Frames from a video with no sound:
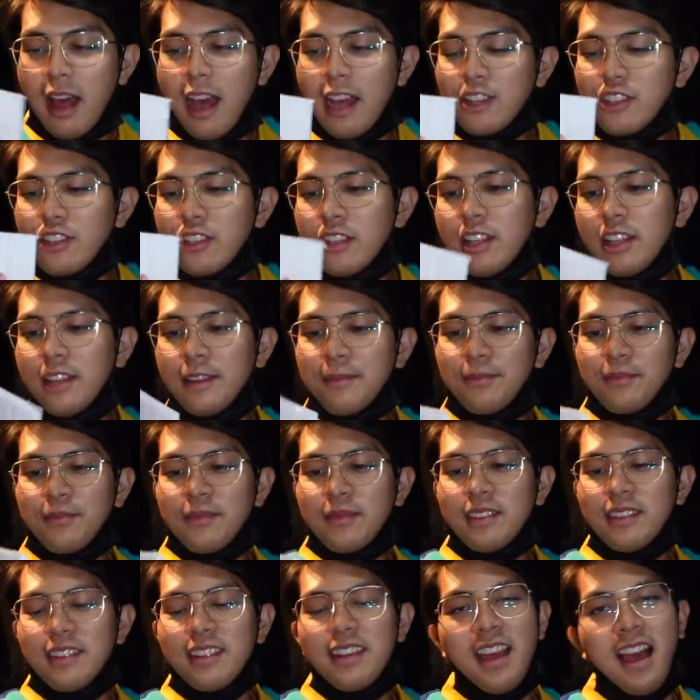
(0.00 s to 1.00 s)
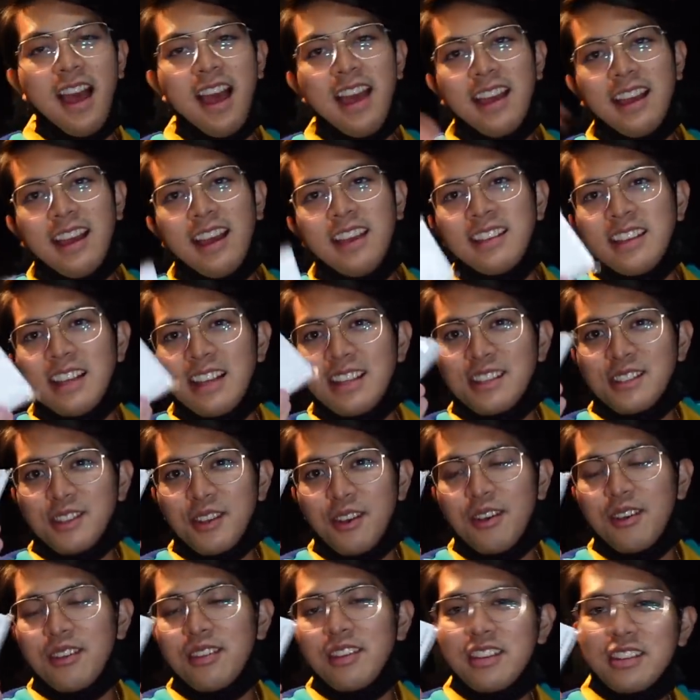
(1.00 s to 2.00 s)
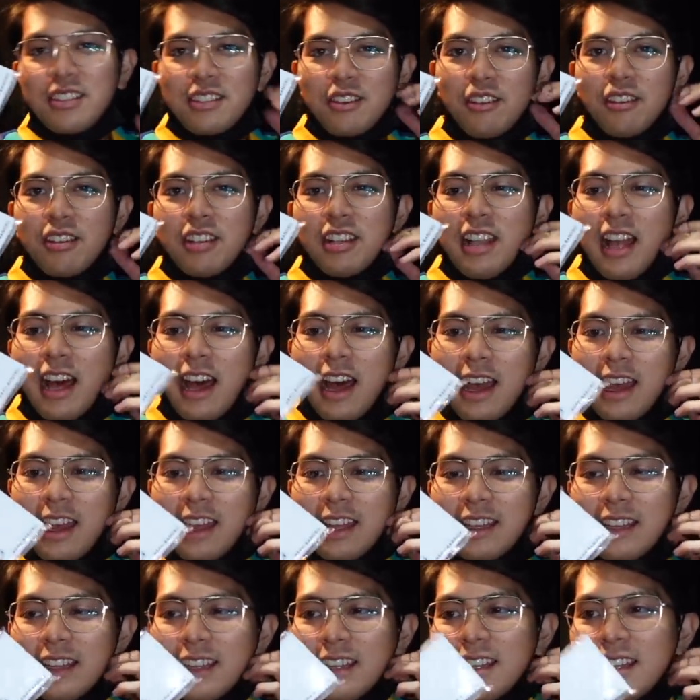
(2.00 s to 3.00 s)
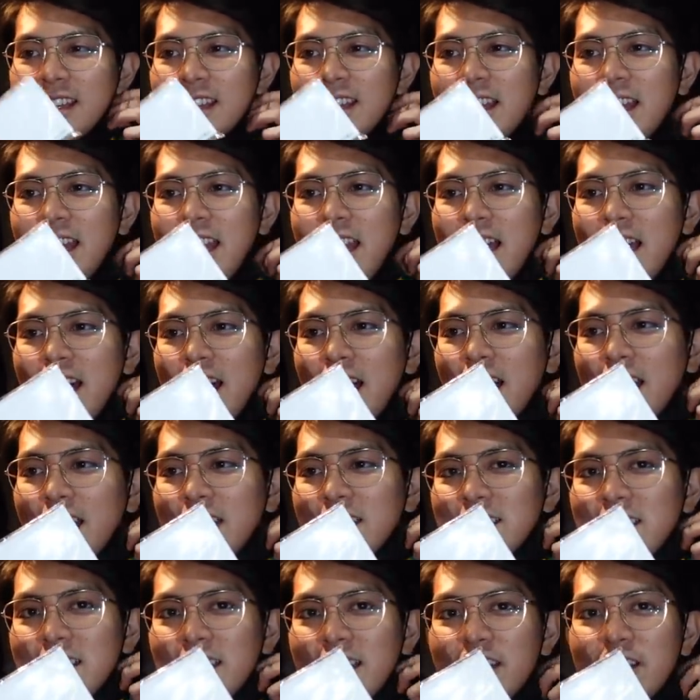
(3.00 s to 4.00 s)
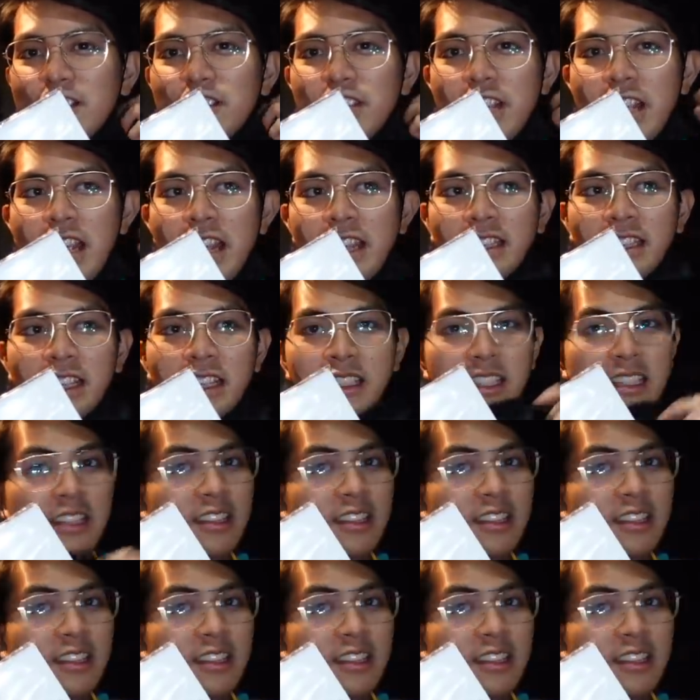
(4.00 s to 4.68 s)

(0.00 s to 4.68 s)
Actually, yeah, I saw this online. Kasi they shared it.